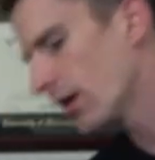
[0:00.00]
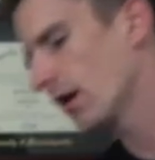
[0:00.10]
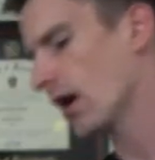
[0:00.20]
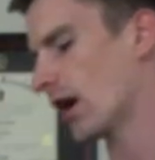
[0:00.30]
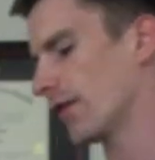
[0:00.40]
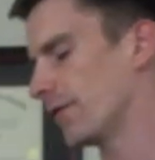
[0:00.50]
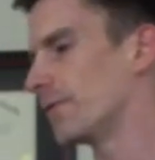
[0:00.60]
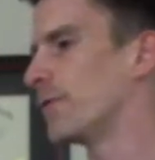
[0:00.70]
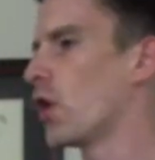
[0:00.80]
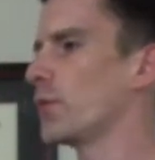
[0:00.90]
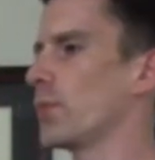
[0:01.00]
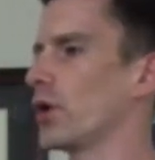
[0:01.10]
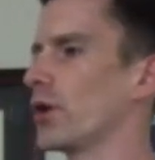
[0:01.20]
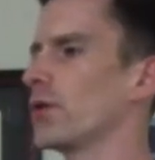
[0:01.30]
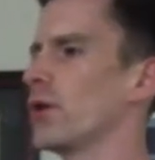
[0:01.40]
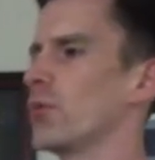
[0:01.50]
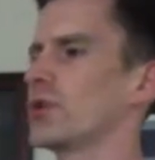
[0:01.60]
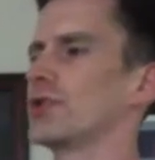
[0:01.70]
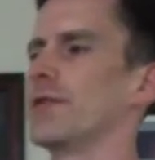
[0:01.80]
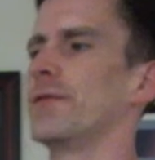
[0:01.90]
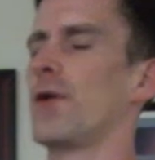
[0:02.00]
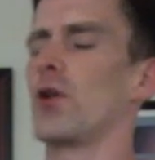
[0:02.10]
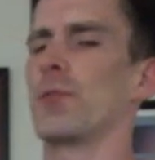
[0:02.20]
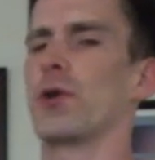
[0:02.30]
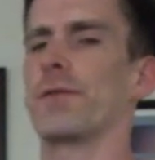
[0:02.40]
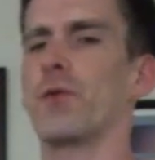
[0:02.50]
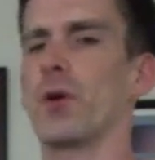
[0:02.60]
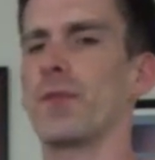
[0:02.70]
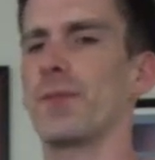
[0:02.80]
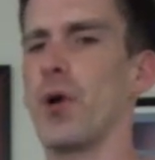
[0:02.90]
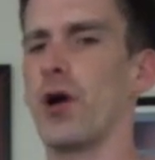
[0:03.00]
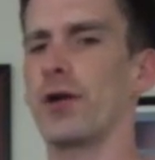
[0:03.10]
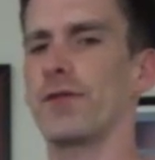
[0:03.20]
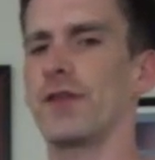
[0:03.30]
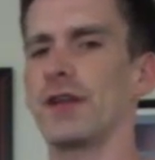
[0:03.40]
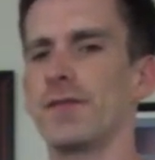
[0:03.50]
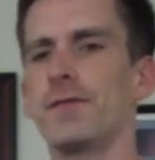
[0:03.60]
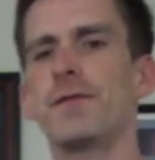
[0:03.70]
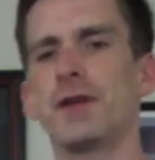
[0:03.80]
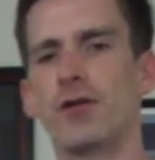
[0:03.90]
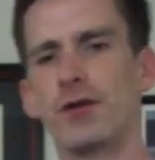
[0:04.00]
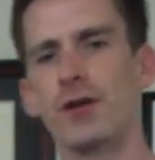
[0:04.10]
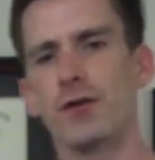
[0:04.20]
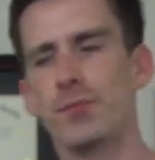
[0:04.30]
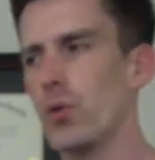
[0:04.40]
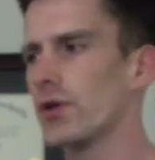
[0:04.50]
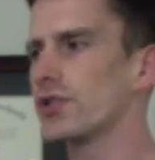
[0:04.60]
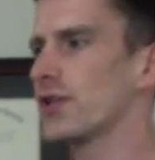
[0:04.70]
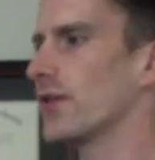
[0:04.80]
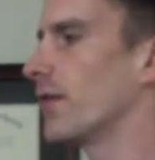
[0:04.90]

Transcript: the vomer, which the vomer forms part of the inferior portion